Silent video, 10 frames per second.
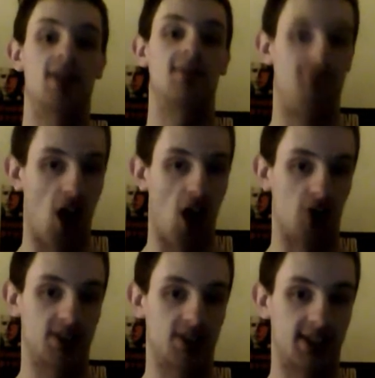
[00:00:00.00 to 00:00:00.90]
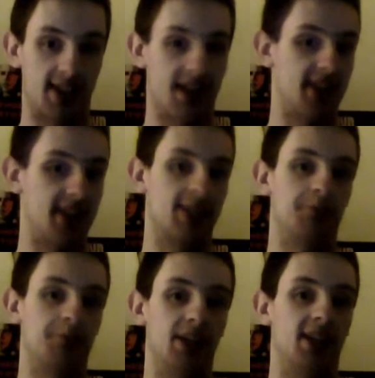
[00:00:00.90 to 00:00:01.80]
false. That is
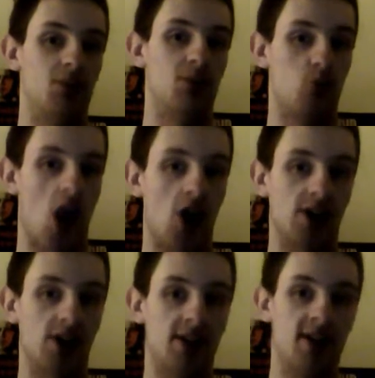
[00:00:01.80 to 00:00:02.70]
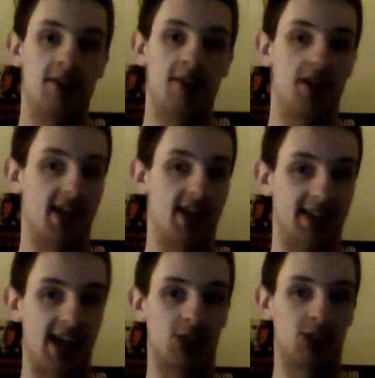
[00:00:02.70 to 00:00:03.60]
completely wrong, because
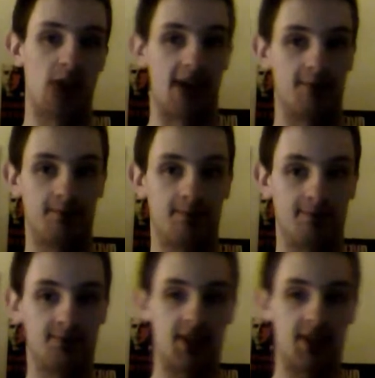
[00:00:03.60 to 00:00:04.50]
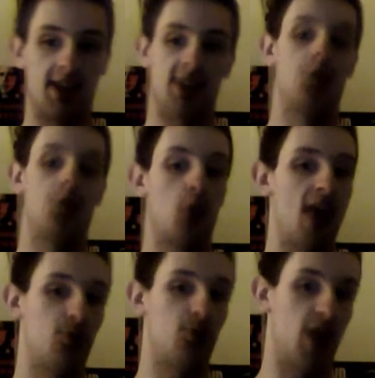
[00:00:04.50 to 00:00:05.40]
guess what? The
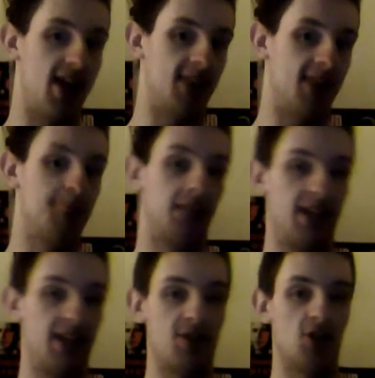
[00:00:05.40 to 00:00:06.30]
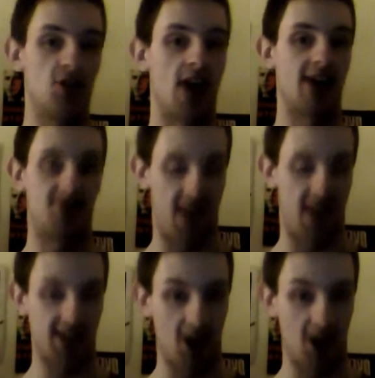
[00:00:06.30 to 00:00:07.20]
right wing, believe it or not,
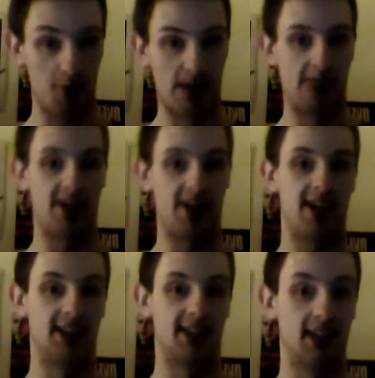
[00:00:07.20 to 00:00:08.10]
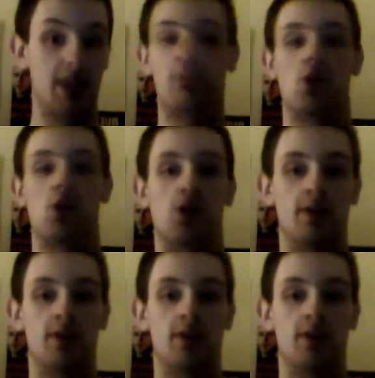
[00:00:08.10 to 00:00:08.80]
think Obama is a liberal.